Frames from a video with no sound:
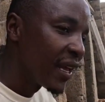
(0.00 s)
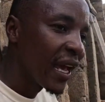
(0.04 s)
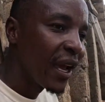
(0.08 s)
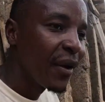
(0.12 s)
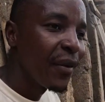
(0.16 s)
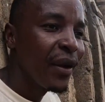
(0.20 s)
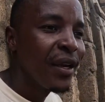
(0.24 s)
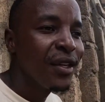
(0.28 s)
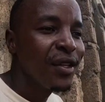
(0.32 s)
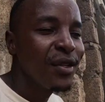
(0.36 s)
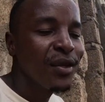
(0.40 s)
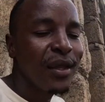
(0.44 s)
I
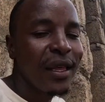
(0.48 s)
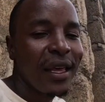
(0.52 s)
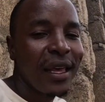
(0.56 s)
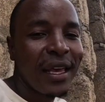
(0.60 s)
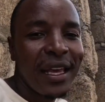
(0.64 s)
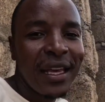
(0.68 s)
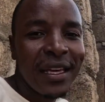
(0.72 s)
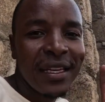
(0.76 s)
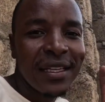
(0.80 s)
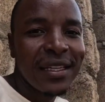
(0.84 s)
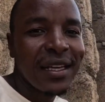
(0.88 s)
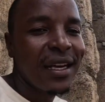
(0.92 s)
went to the
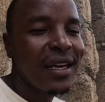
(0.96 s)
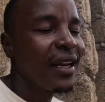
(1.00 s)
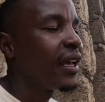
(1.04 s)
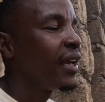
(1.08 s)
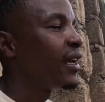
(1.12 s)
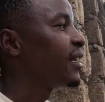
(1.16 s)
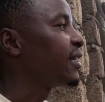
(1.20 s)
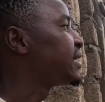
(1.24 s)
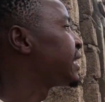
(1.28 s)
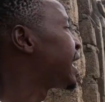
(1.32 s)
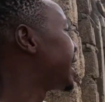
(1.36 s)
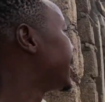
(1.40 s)

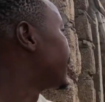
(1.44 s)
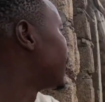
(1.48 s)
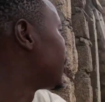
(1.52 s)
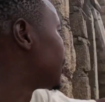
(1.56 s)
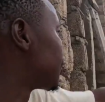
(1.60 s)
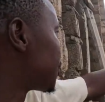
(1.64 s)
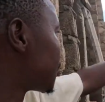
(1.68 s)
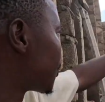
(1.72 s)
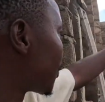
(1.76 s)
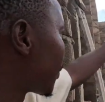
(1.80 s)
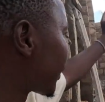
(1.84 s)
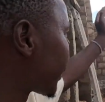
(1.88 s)
internet, I
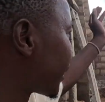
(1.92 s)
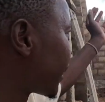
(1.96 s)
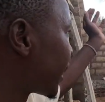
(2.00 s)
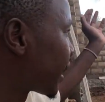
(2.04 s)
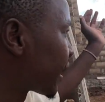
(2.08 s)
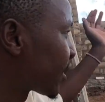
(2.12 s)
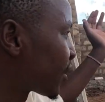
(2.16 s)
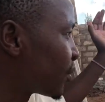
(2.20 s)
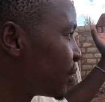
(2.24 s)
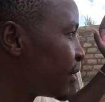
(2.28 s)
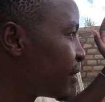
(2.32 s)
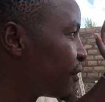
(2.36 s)
was walking
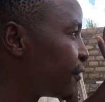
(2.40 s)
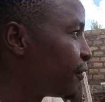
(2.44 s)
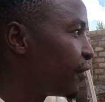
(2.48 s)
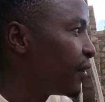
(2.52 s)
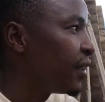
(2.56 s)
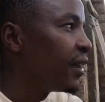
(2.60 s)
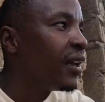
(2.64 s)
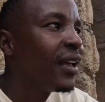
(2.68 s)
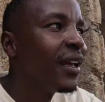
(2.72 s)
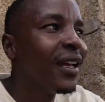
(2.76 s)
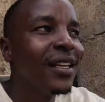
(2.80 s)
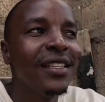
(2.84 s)
around the
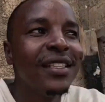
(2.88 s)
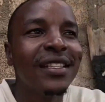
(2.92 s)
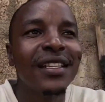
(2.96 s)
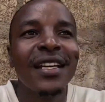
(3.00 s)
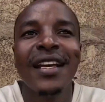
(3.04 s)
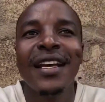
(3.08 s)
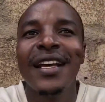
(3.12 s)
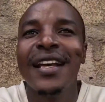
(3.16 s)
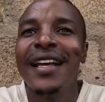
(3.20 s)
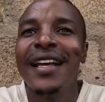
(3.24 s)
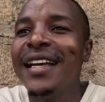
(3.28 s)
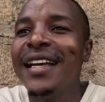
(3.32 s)
village,
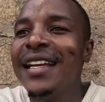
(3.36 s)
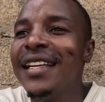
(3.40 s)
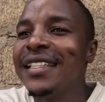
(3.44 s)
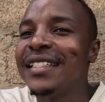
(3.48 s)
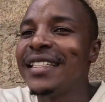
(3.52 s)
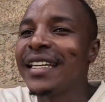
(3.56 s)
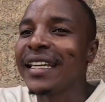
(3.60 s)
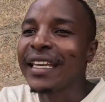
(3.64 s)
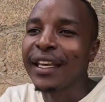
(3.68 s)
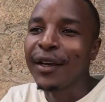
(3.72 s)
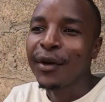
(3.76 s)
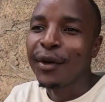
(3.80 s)

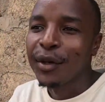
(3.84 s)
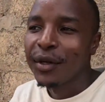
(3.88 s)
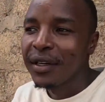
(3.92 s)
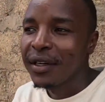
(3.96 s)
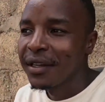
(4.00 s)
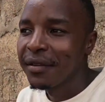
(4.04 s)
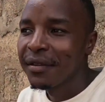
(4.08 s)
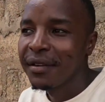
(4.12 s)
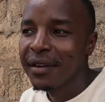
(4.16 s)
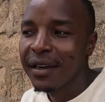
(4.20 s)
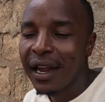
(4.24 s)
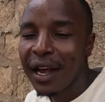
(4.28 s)
checking
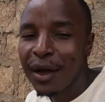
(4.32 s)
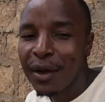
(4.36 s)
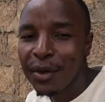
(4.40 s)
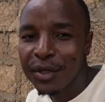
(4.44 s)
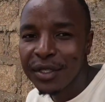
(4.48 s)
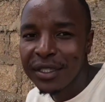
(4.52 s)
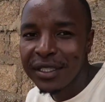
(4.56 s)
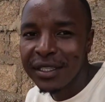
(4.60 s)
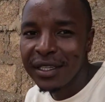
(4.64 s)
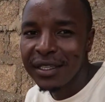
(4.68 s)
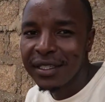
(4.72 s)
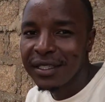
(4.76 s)
on
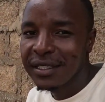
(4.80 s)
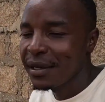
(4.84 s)
houses.